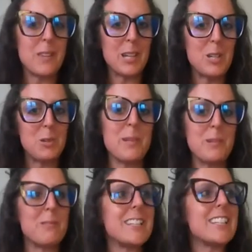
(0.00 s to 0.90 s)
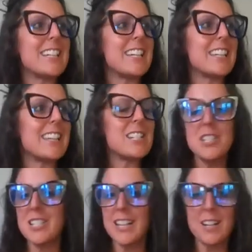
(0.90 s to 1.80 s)
human will on it, let's
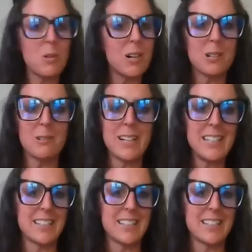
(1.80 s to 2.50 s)
just let it walk away.